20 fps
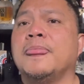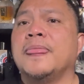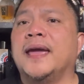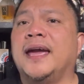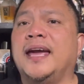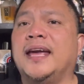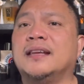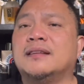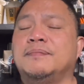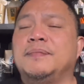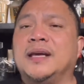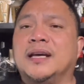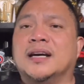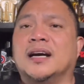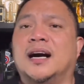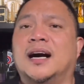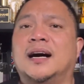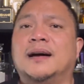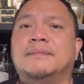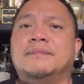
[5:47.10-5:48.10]
It
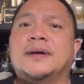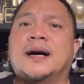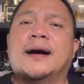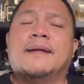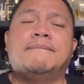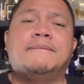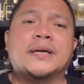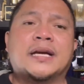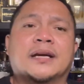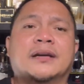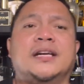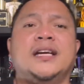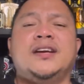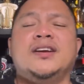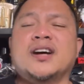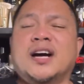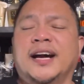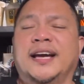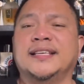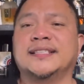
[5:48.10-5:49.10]
become a very
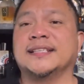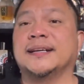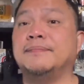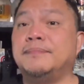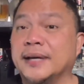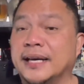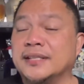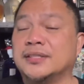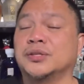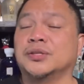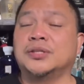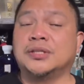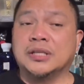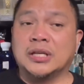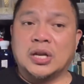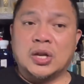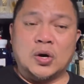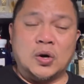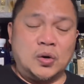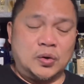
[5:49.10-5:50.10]
nice Aventus
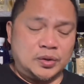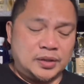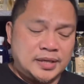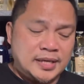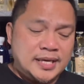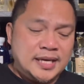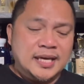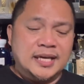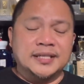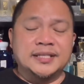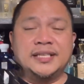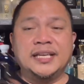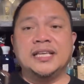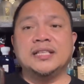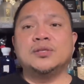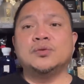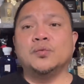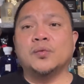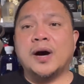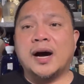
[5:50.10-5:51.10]
clone.
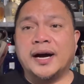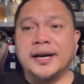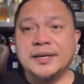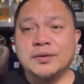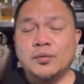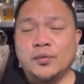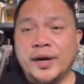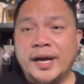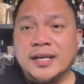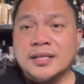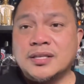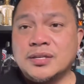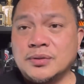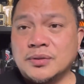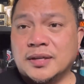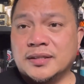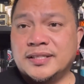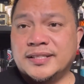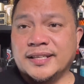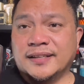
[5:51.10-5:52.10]
This one went
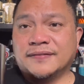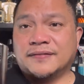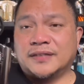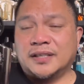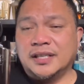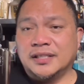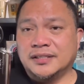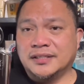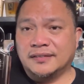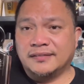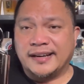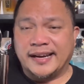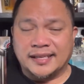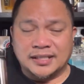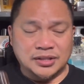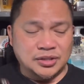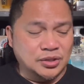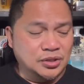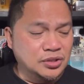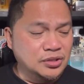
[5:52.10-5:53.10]
to a different
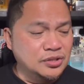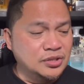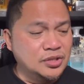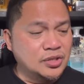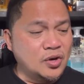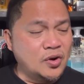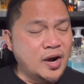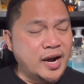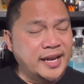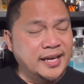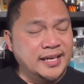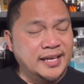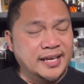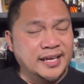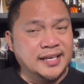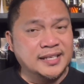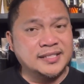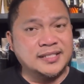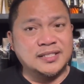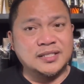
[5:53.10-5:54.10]
direction. So I
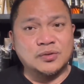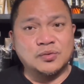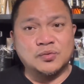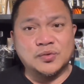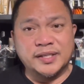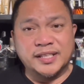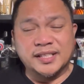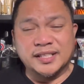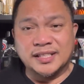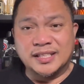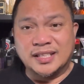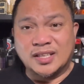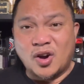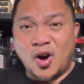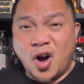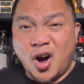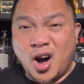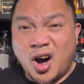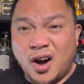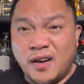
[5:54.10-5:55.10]
guess the winner
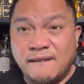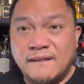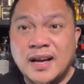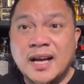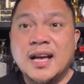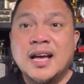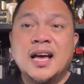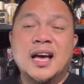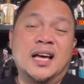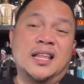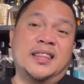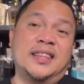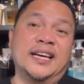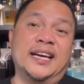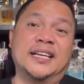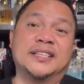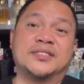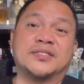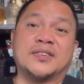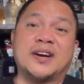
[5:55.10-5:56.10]
of
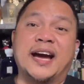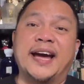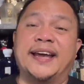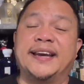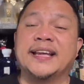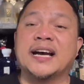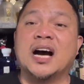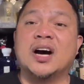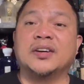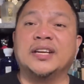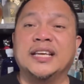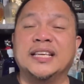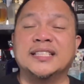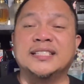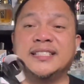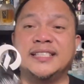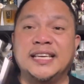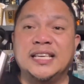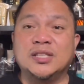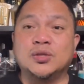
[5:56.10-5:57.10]
that dry down
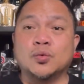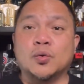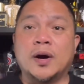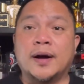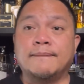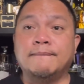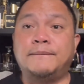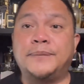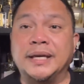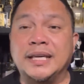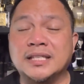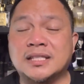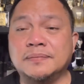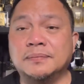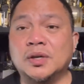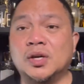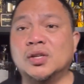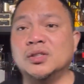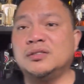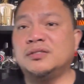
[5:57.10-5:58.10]
is this one. Beast
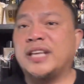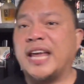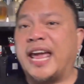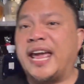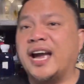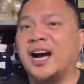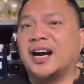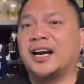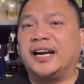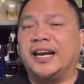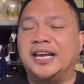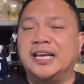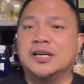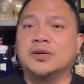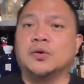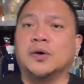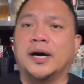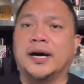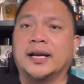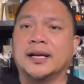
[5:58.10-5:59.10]
mode, they are
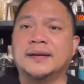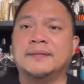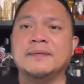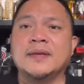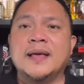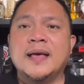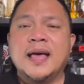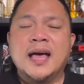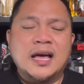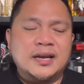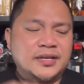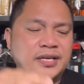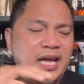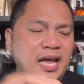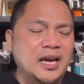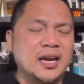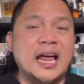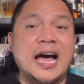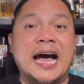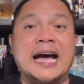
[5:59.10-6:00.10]
equal.
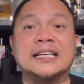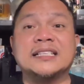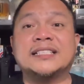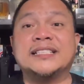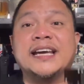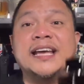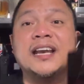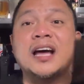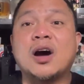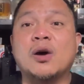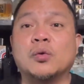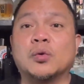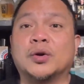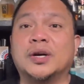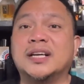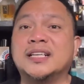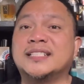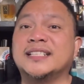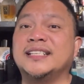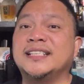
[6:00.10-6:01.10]
They last 10
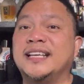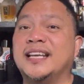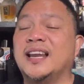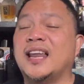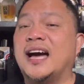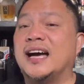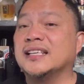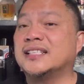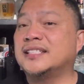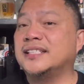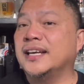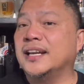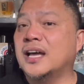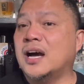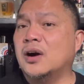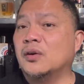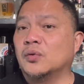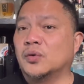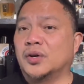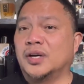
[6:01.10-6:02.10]
hours and they last 10
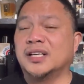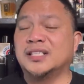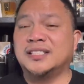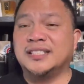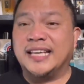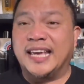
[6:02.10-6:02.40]
hours